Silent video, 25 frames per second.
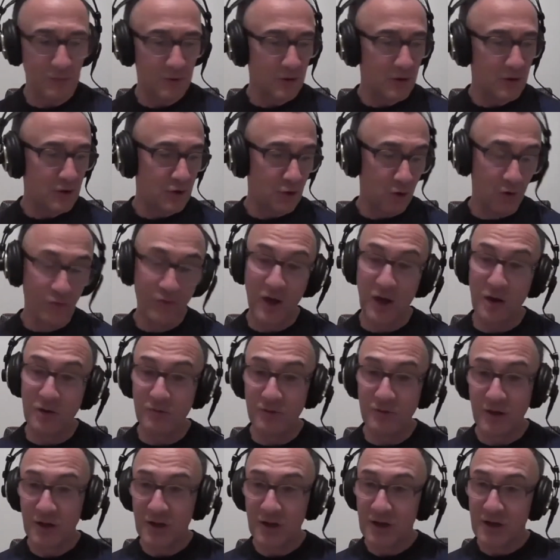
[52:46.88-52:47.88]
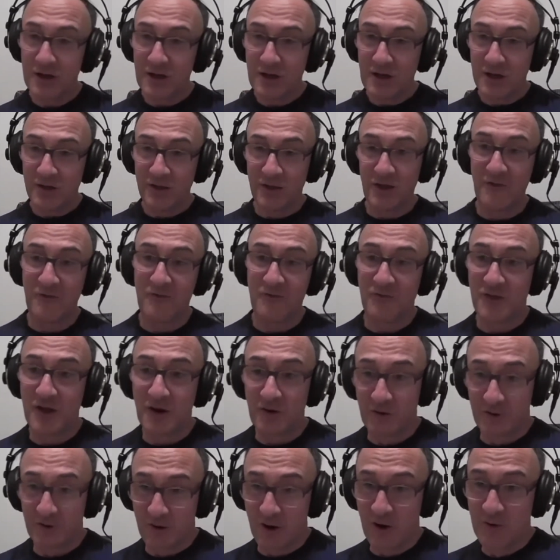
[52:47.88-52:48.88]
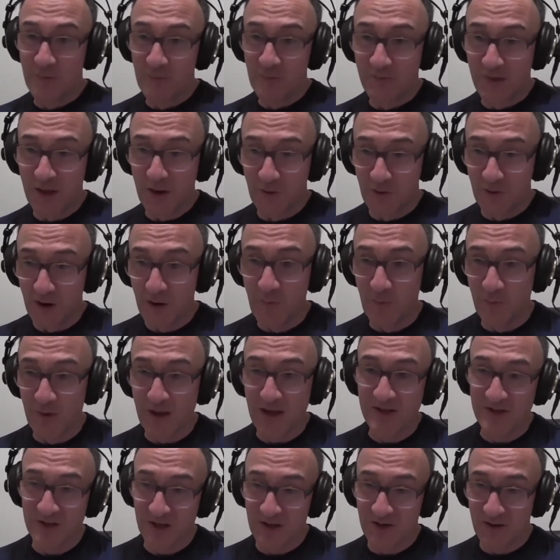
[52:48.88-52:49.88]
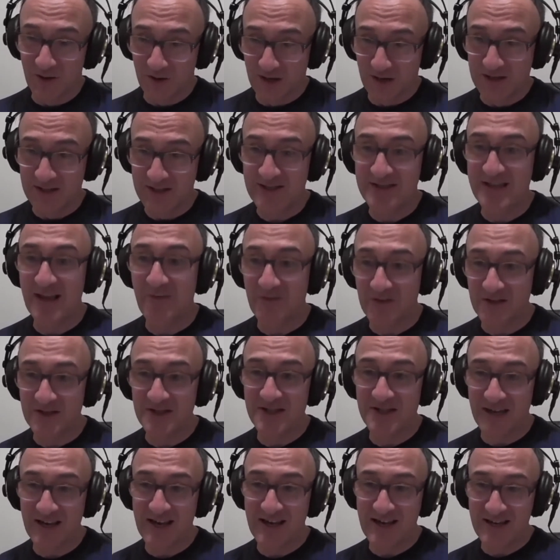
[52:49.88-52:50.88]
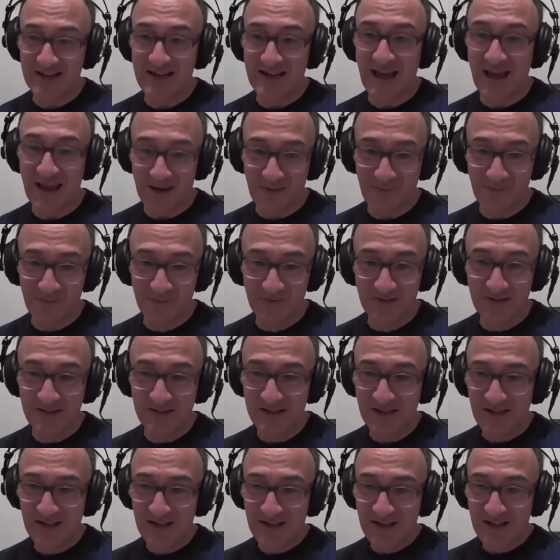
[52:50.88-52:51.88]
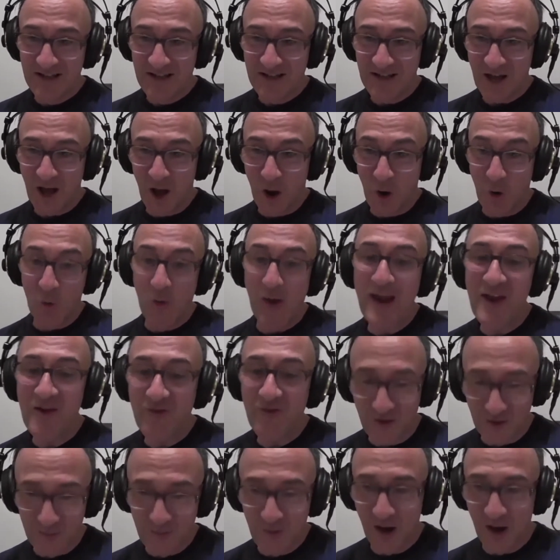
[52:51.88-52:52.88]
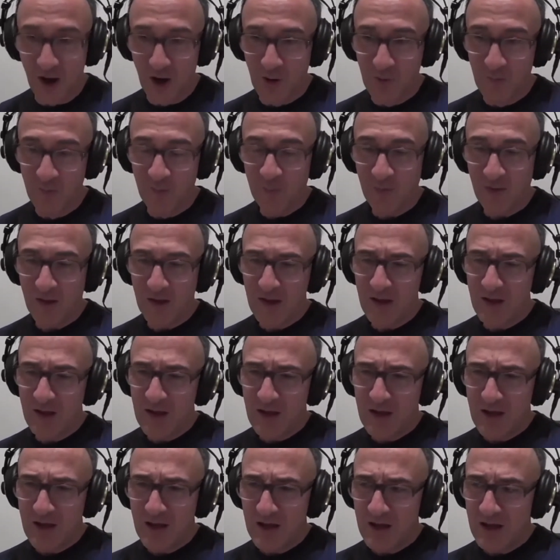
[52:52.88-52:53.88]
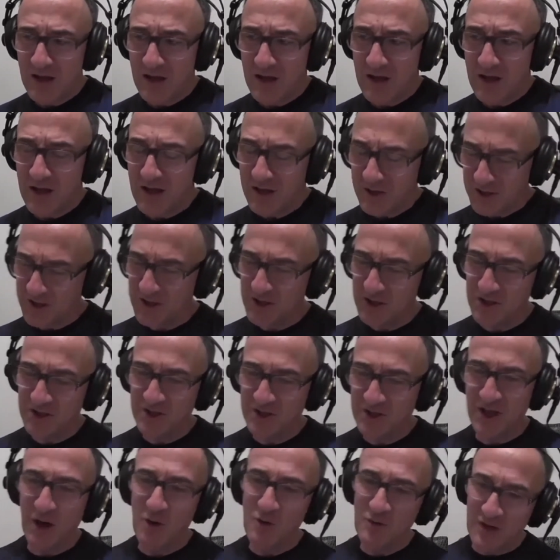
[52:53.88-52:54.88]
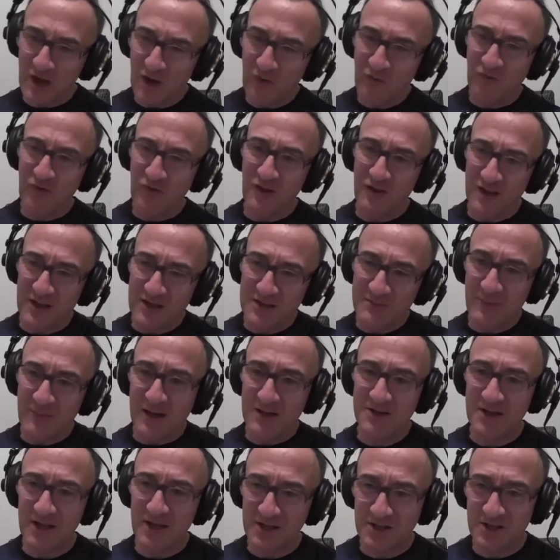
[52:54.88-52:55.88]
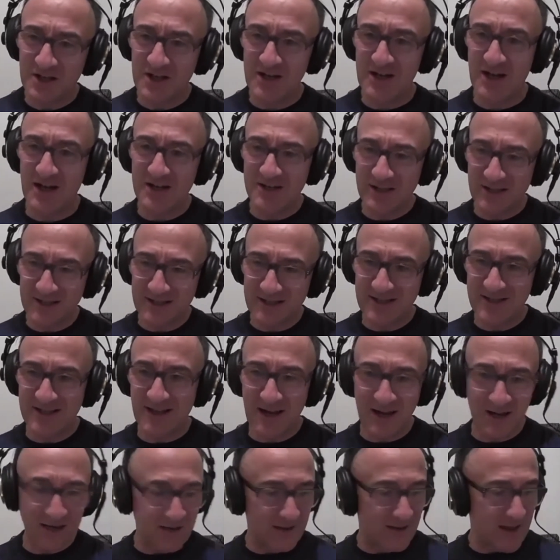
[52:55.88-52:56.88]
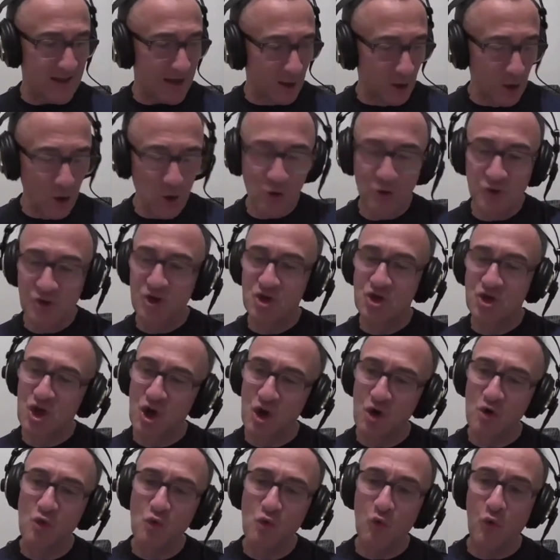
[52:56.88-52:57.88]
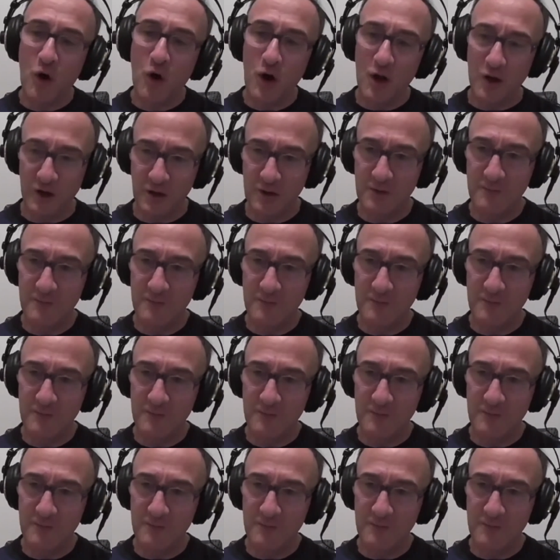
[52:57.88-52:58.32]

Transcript: although they were unbeaten in 17 games away from home. This is so different, this Manchester United side. They lose 2-1,